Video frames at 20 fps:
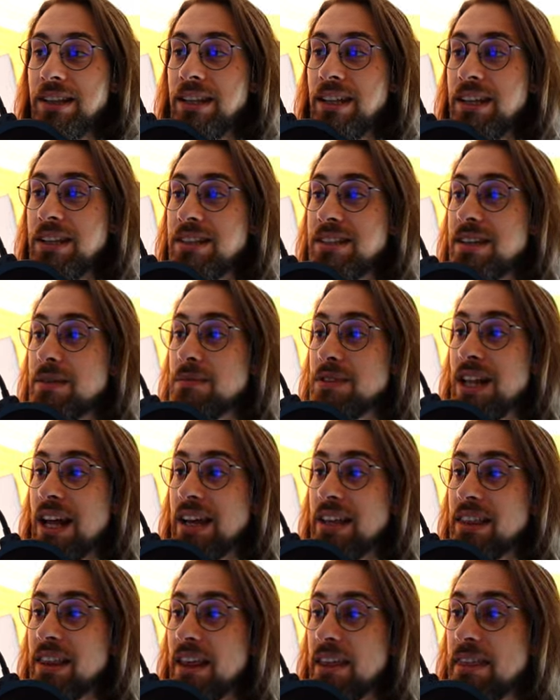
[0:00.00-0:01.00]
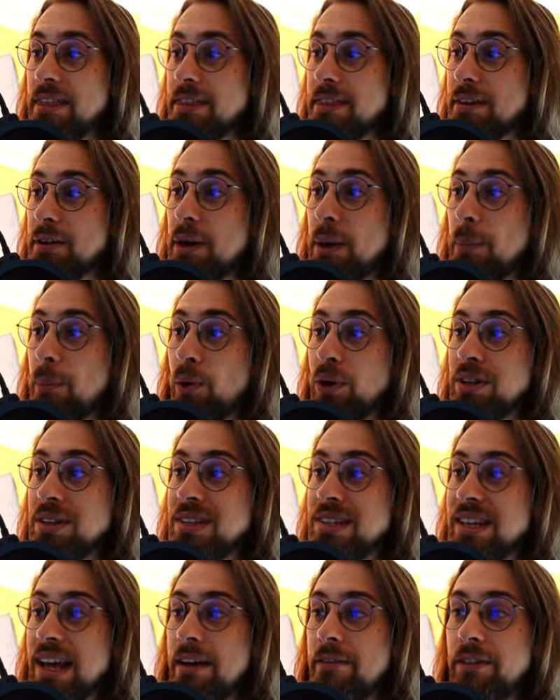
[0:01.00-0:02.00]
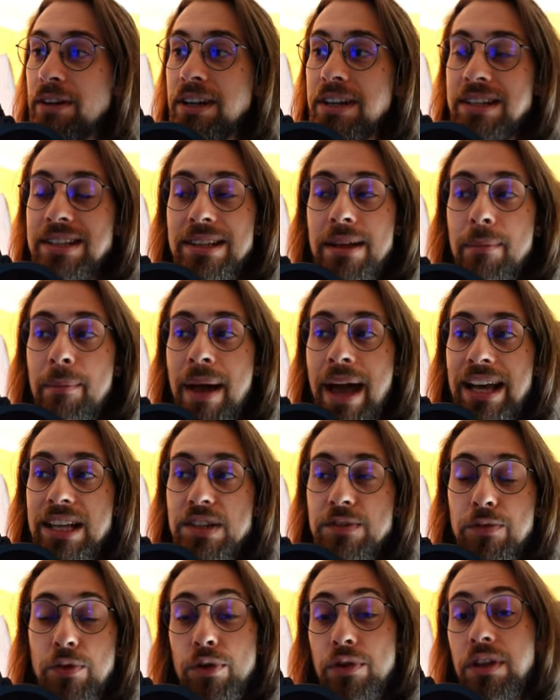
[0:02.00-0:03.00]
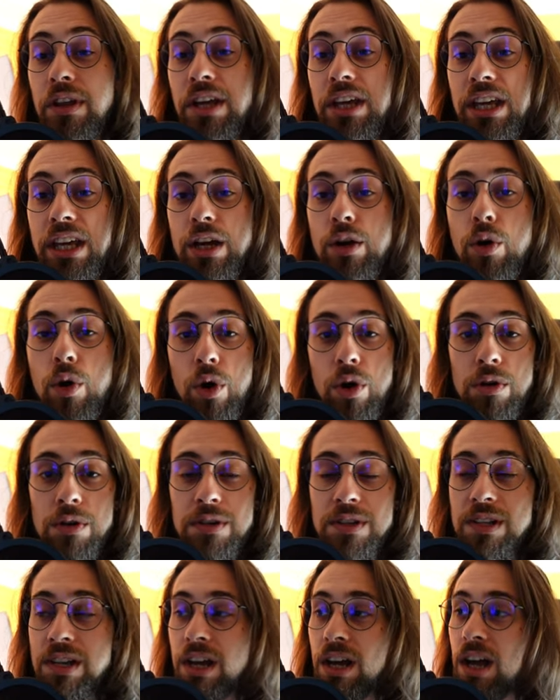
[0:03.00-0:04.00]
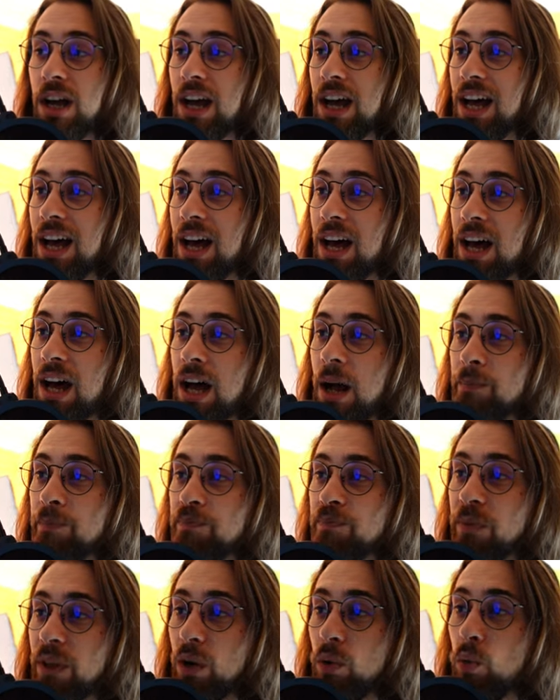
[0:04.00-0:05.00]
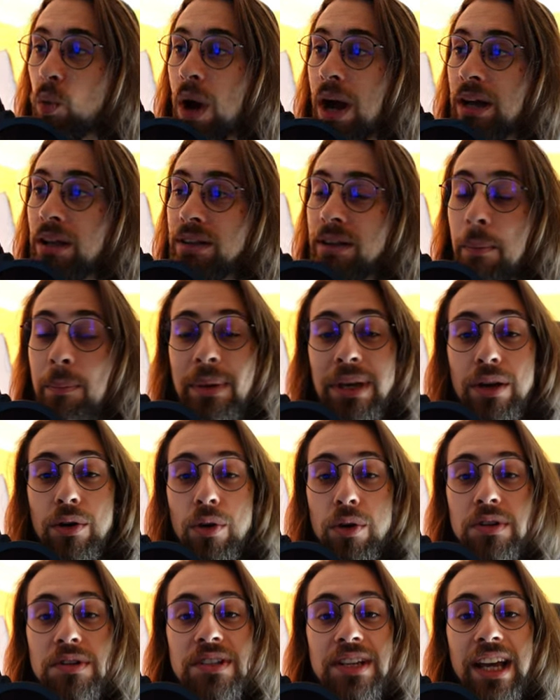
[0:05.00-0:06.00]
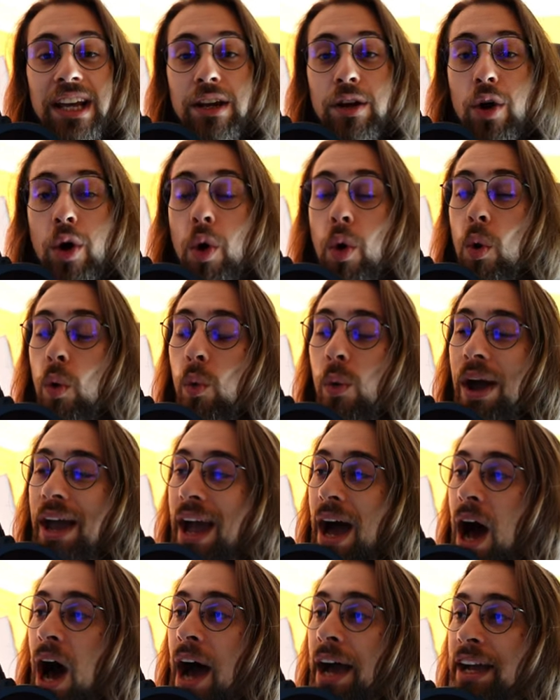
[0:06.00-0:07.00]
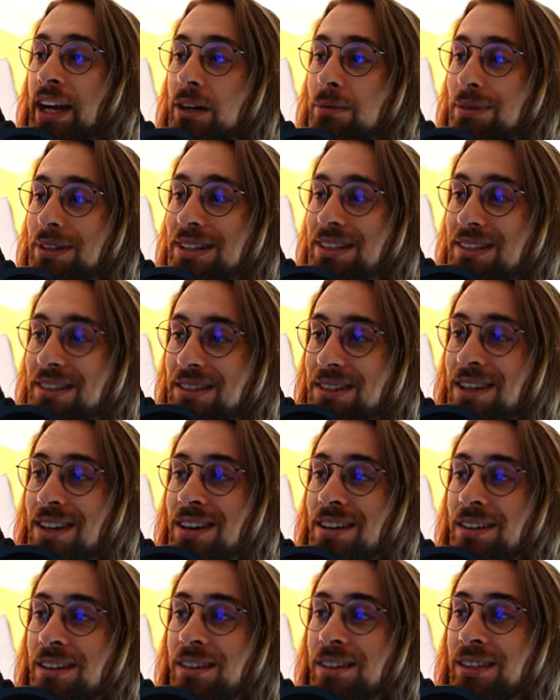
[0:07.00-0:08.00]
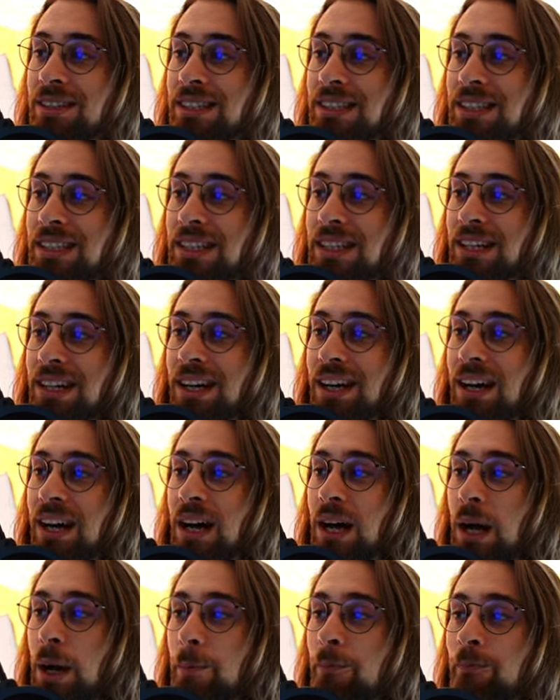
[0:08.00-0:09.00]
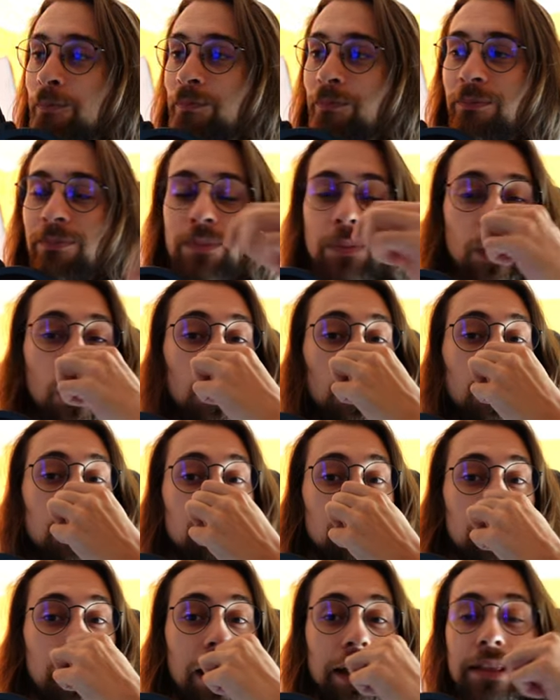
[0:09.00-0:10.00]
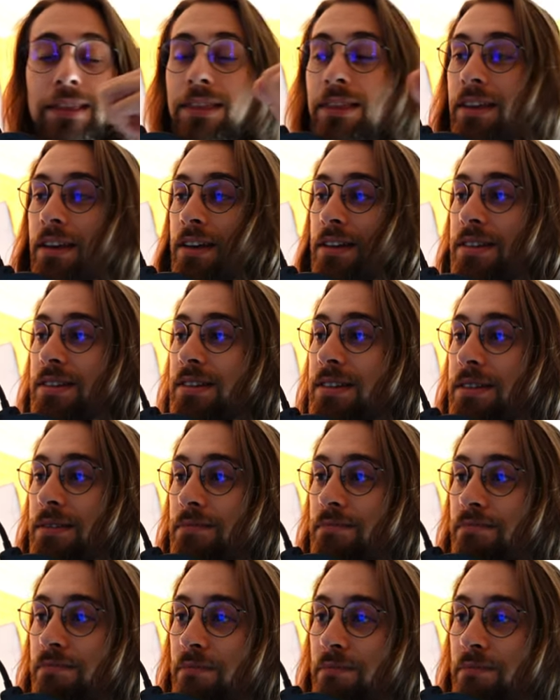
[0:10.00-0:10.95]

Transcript: it seems like the 3.7 is the max for the E cores, while the P cores can go way higher. But still, even at this